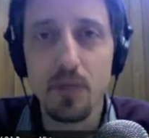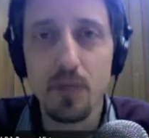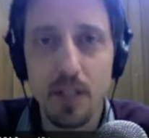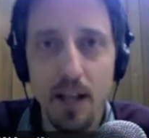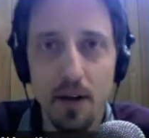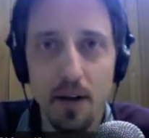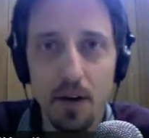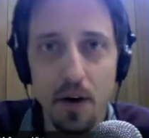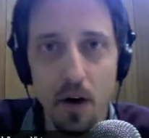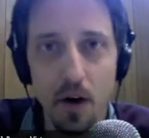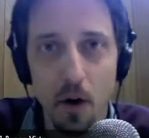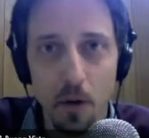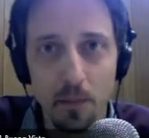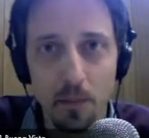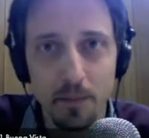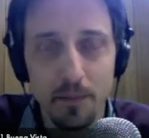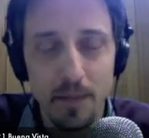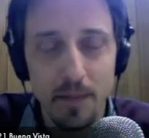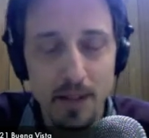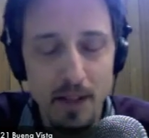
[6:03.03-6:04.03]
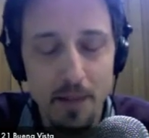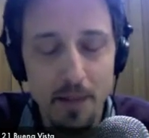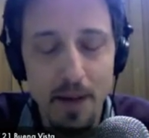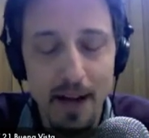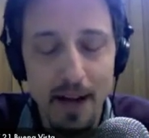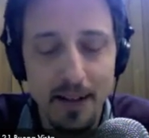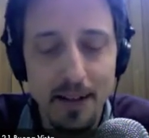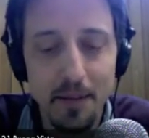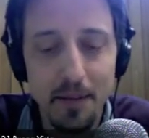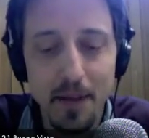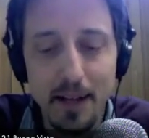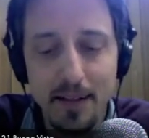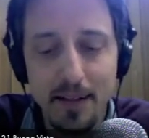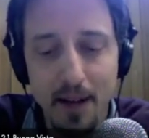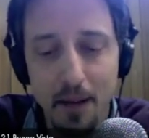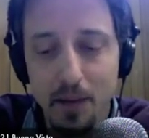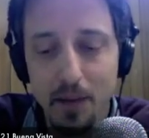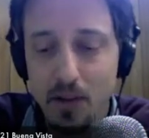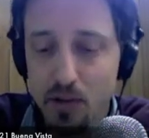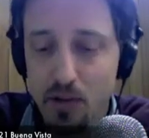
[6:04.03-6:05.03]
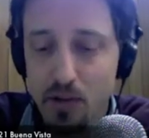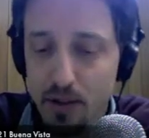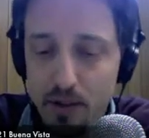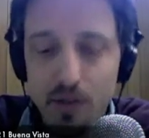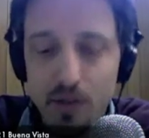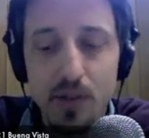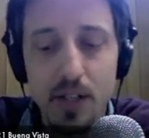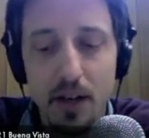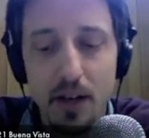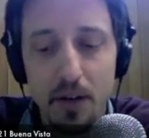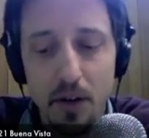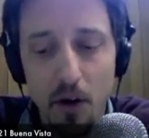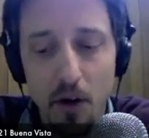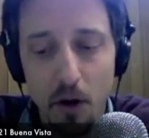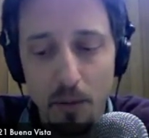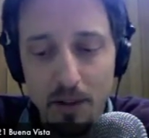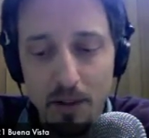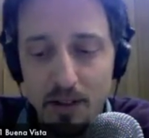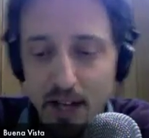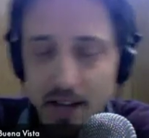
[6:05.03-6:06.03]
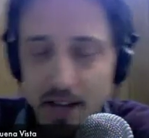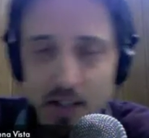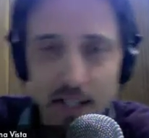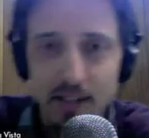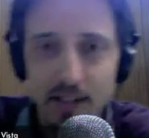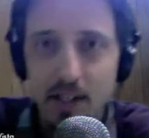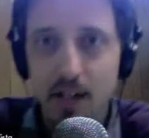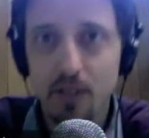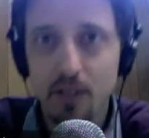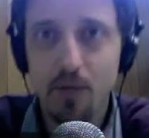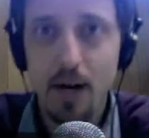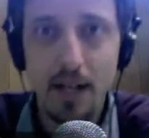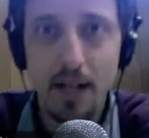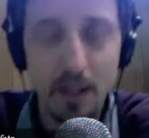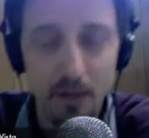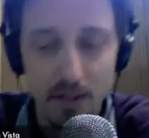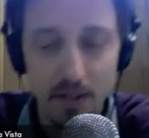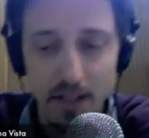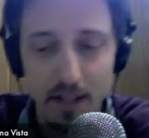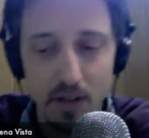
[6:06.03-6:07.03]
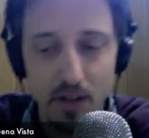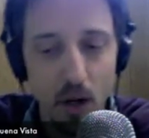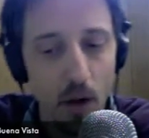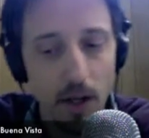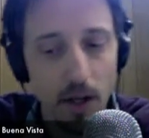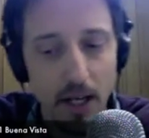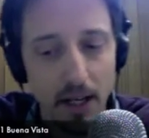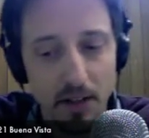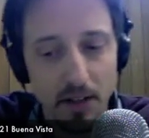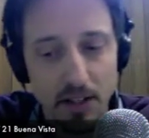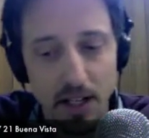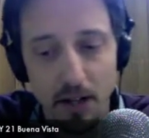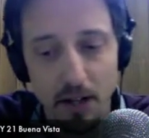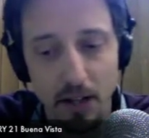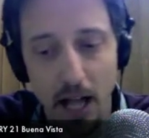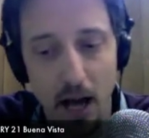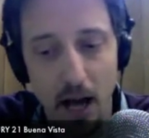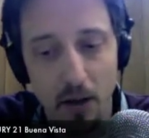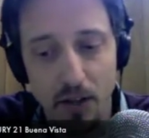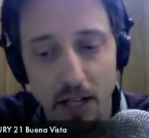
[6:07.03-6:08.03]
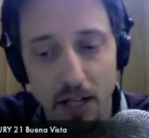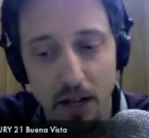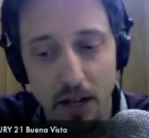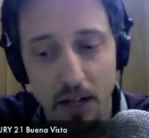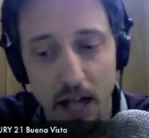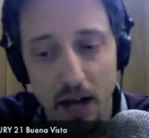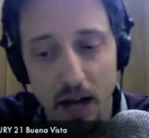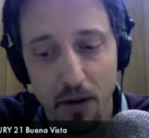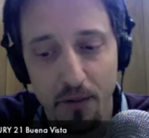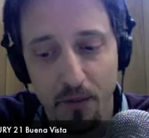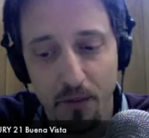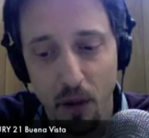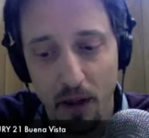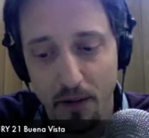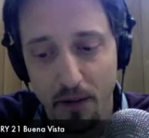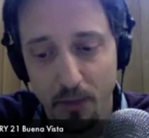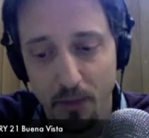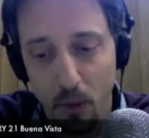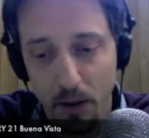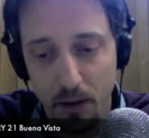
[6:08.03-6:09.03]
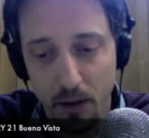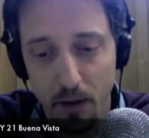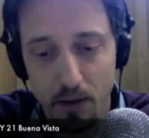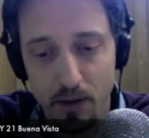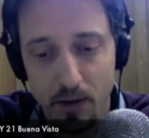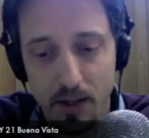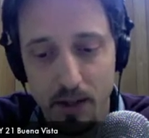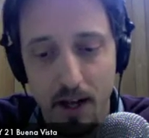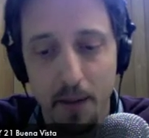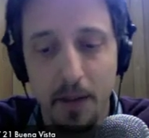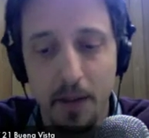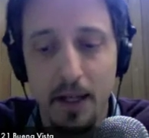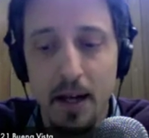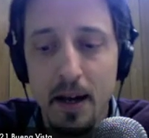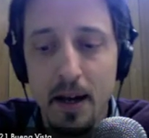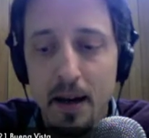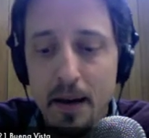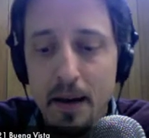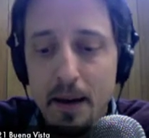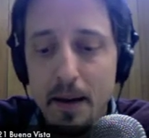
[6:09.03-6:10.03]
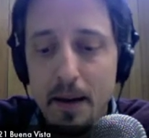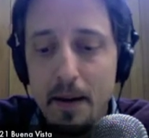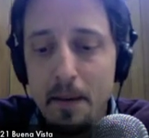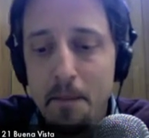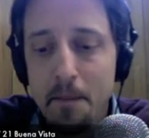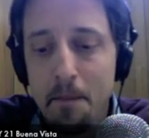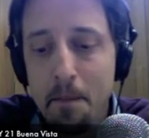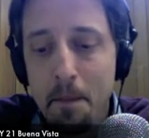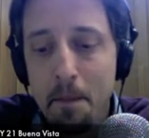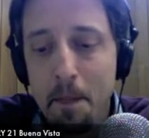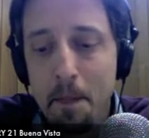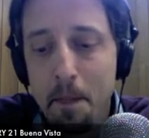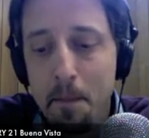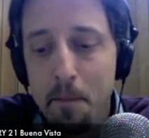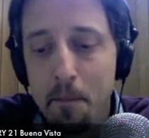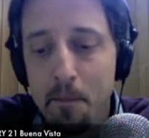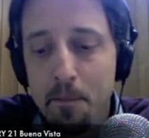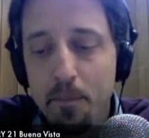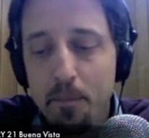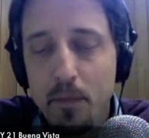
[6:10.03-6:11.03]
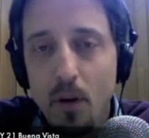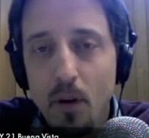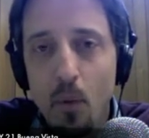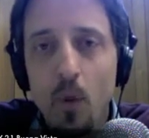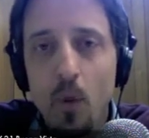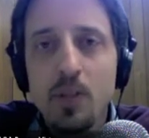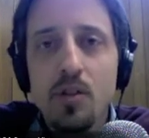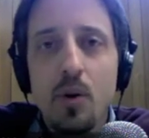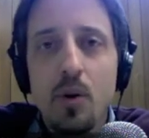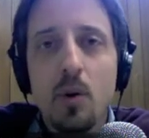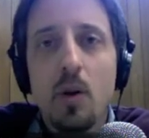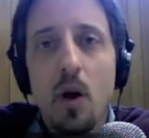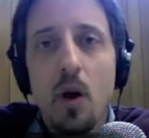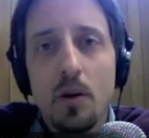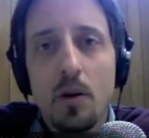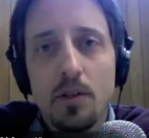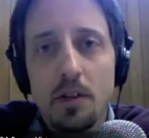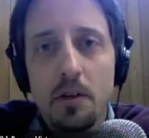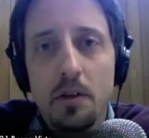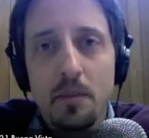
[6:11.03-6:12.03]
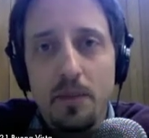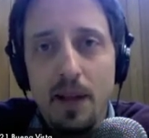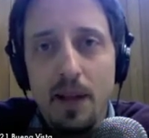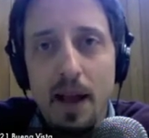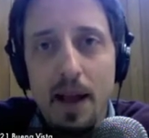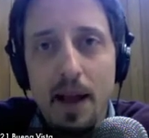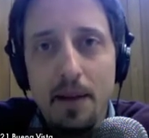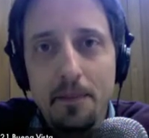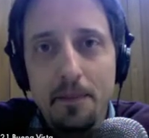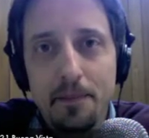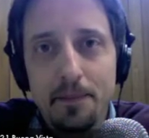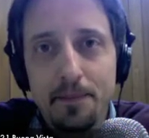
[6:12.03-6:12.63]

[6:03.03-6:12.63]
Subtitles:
sell your home? Let's get back to the main topic. Should you sell your home? This agent gets on the radio and says, oh, you got to sell now, sell now. A flood of foreclosures coming. What's your long-term plan?